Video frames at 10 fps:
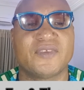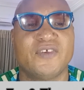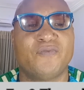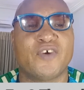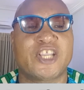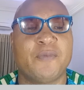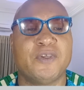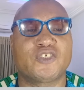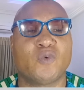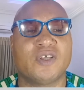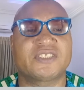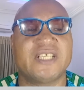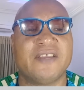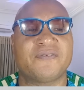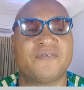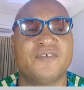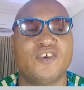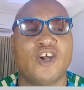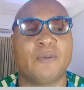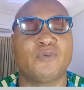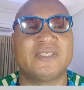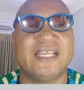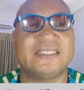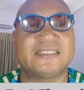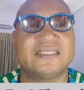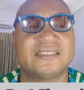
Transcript: for keeping oneself up to date,